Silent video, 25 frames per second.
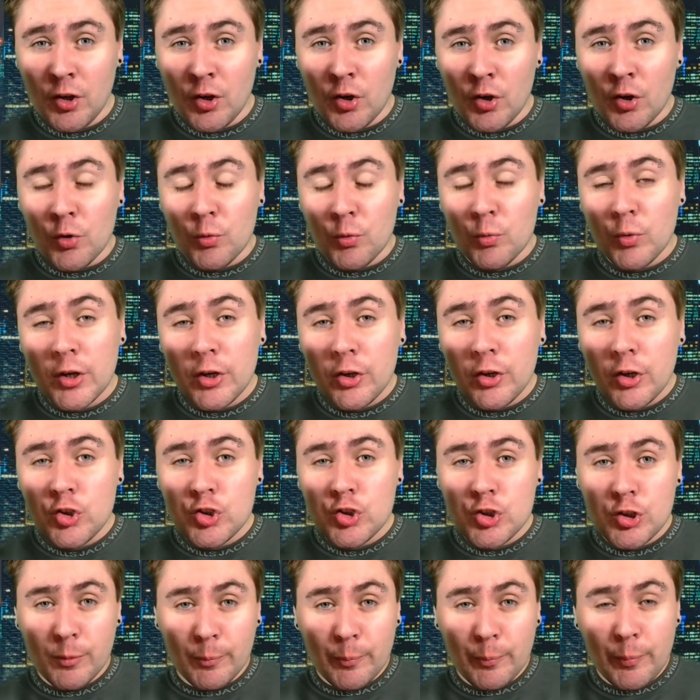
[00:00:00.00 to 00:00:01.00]
we're going to
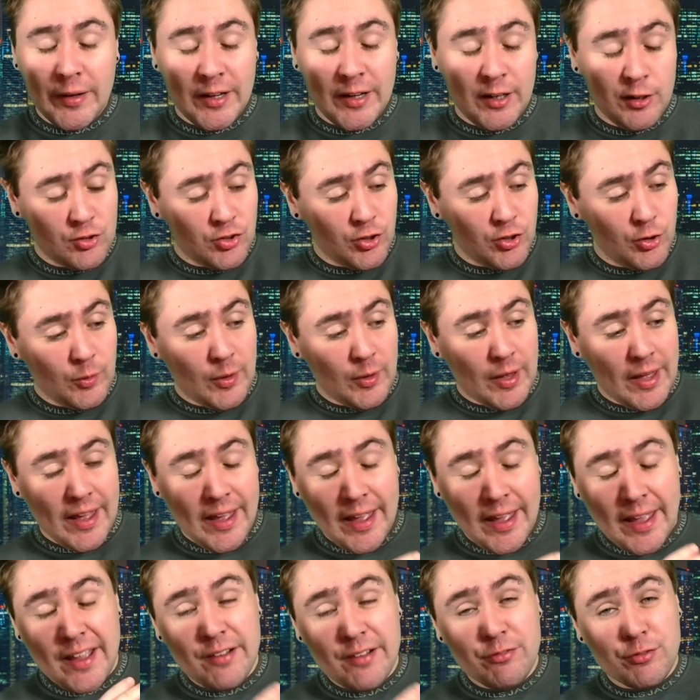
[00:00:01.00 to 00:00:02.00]
jump into
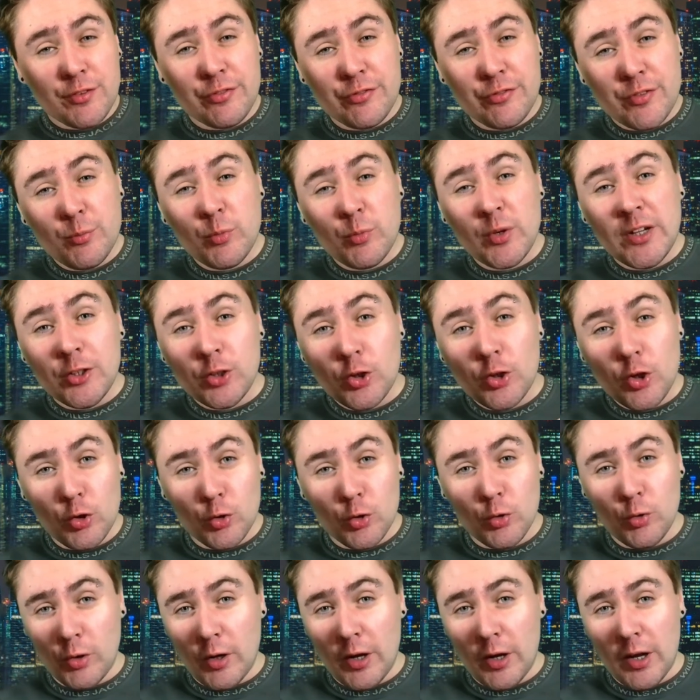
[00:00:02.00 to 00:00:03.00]
everything we
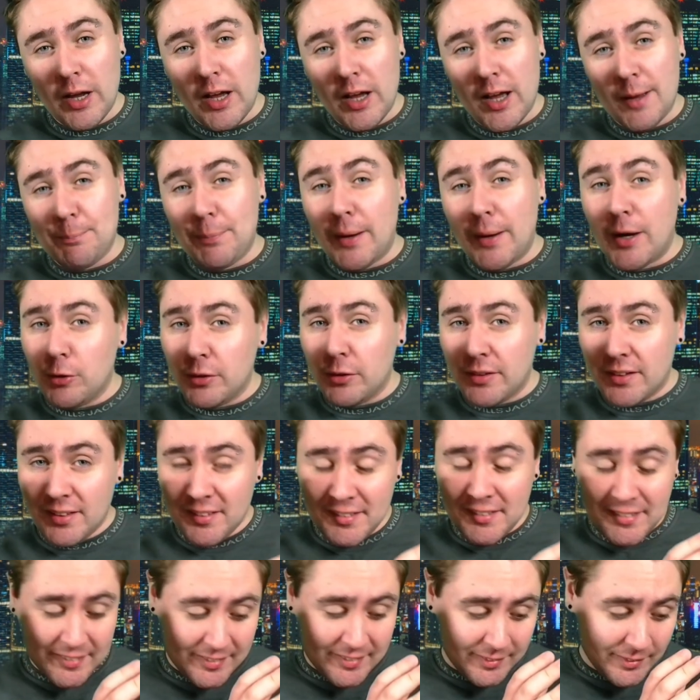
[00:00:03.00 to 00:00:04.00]
know about
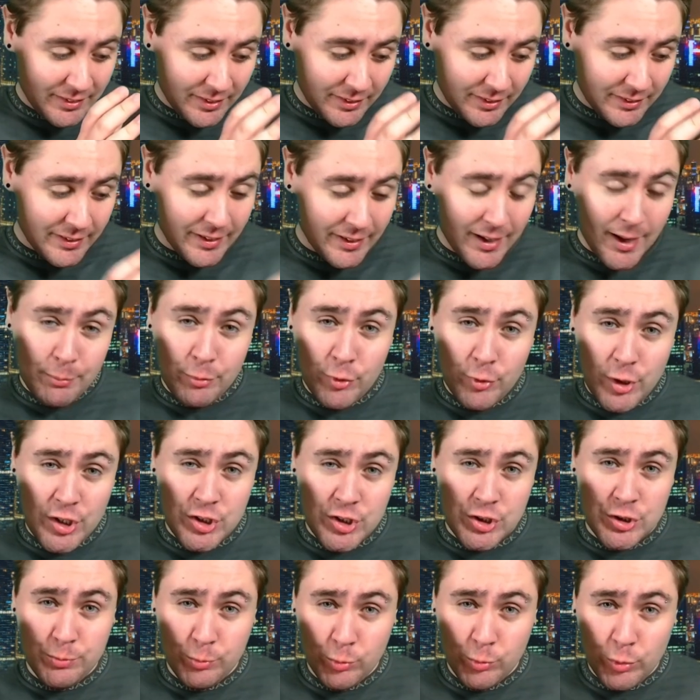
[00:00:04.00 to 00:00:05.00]
this
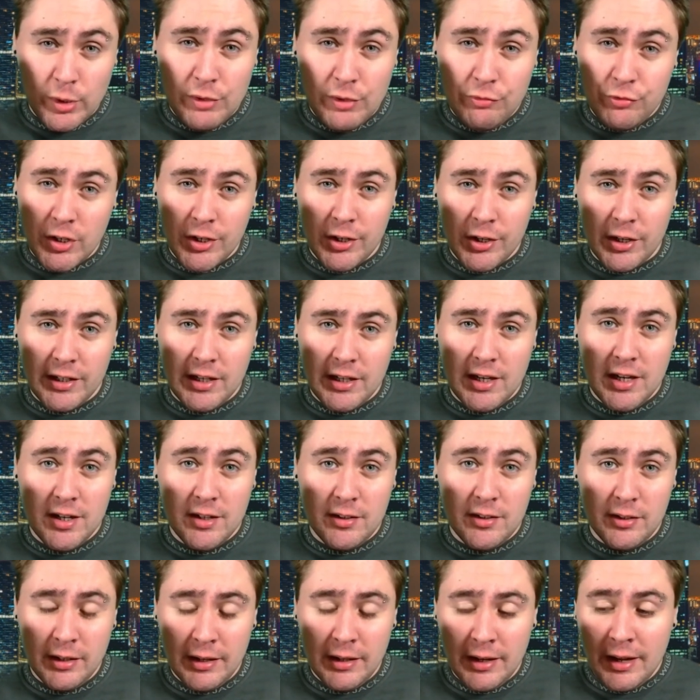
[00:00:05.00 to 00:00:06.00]
collaboration with United
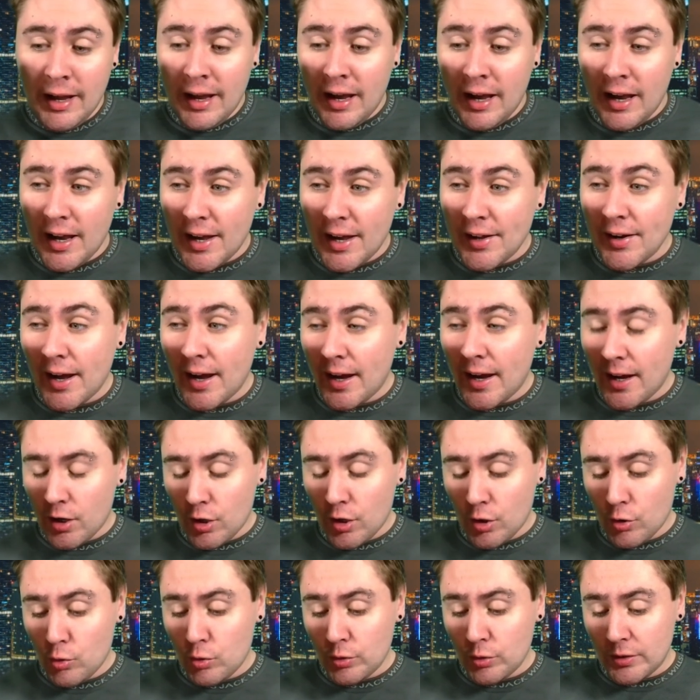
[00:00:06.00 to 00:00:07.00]
and
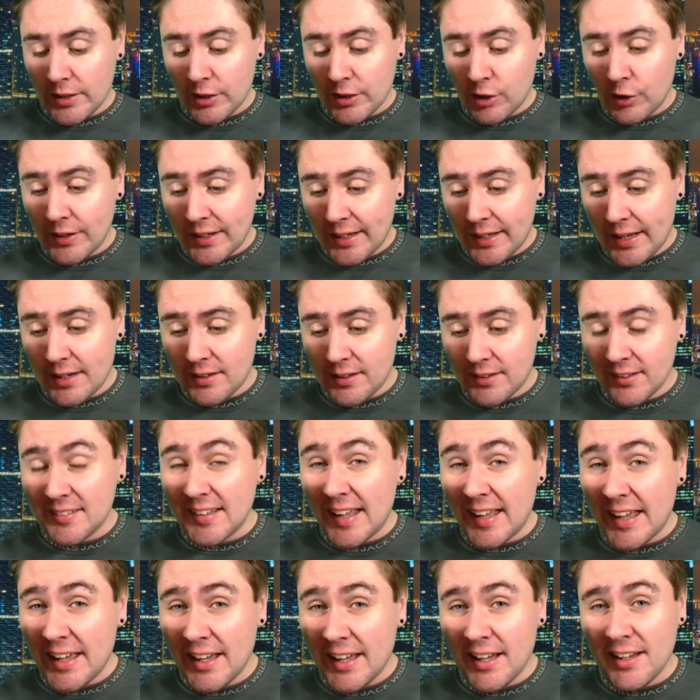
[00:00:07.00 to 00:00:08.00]
how they're going to get this
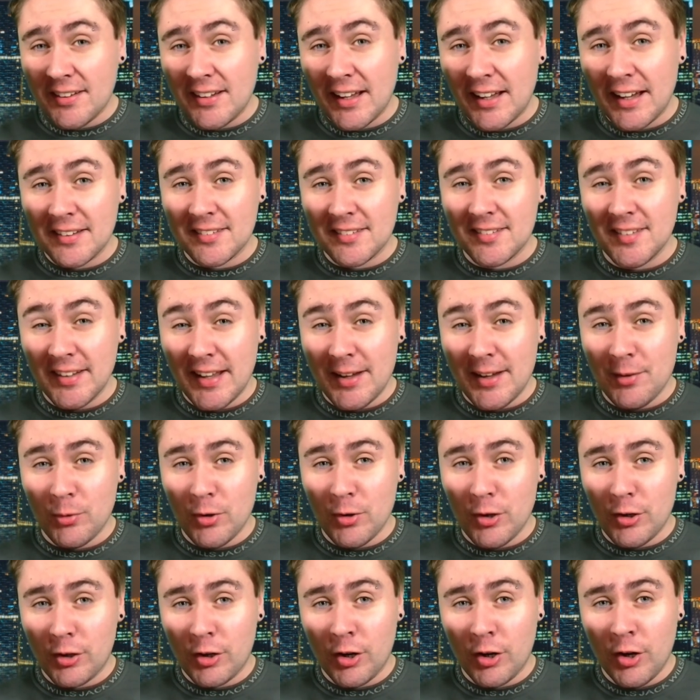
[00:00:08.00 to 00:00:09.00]
air taxi
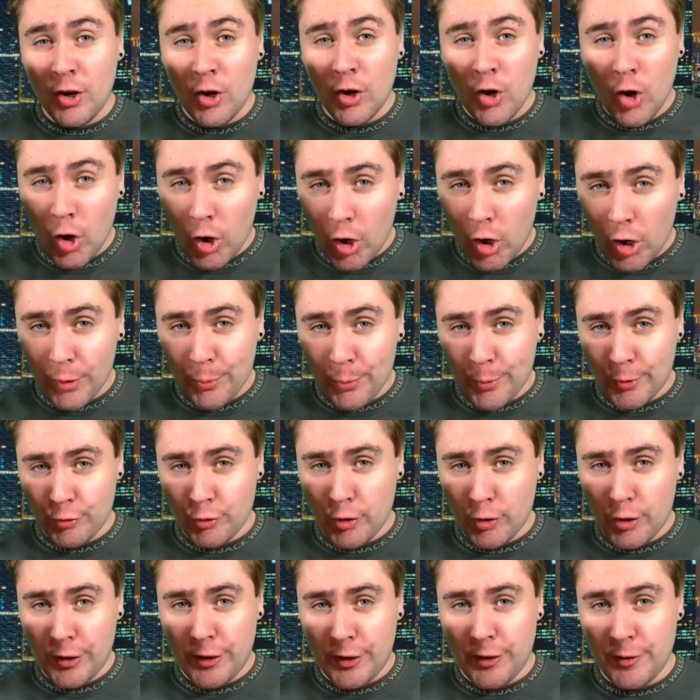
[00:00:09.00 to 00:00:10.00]
network up and
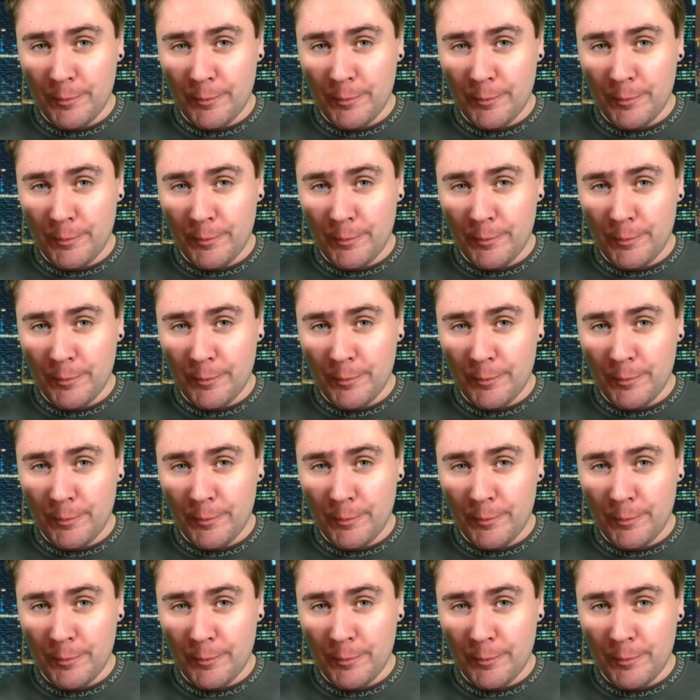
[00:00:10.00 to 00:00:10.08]
running.